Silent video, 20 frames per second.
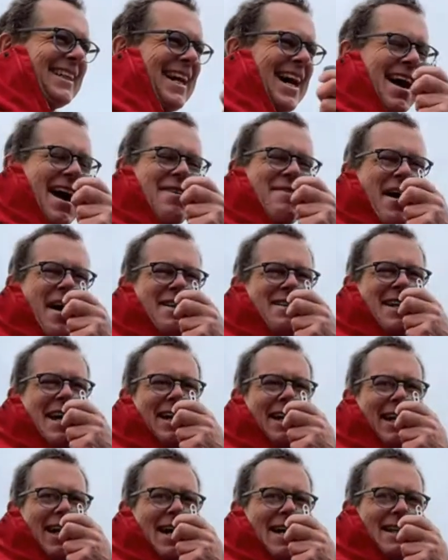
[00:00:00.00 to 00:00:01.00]
All right, mate,
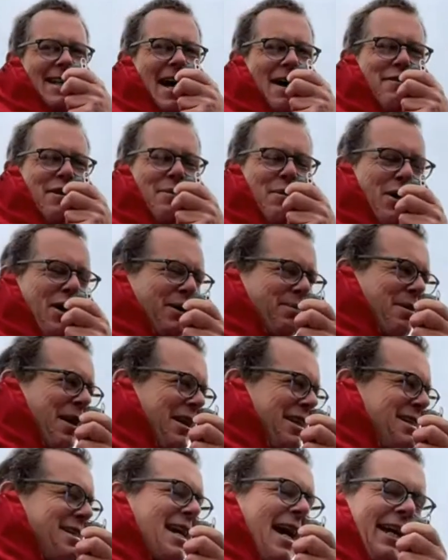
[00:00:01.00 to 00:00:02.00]
take care. Love your work,
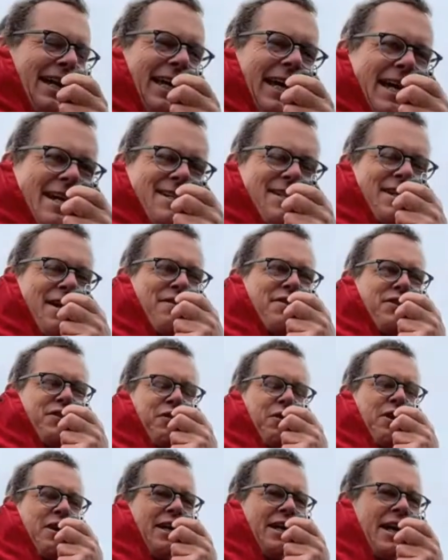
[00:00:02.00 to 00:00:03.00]
buddy. Take care,
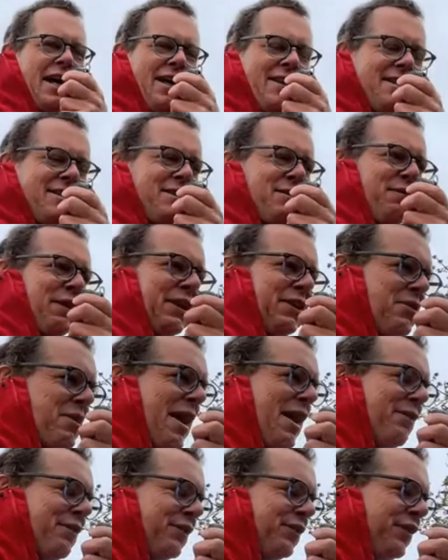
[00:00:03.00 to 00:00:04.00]
73. This is Victor
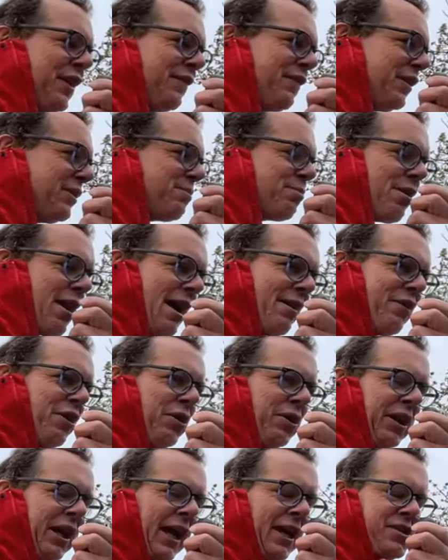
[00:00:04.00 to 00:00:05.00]
Alpha 7, Bravo
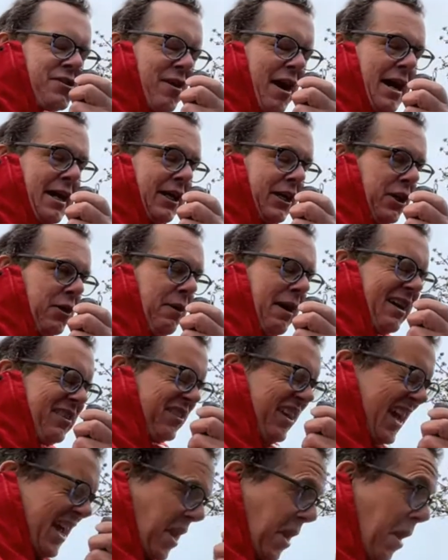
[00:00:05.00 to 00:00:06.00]
and the X-Ray,
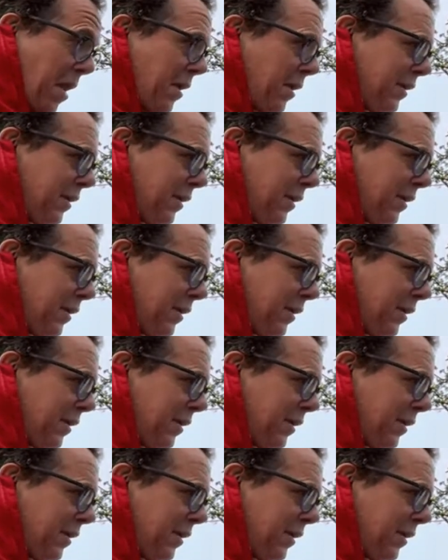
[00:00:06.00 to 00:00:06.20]
QRZ.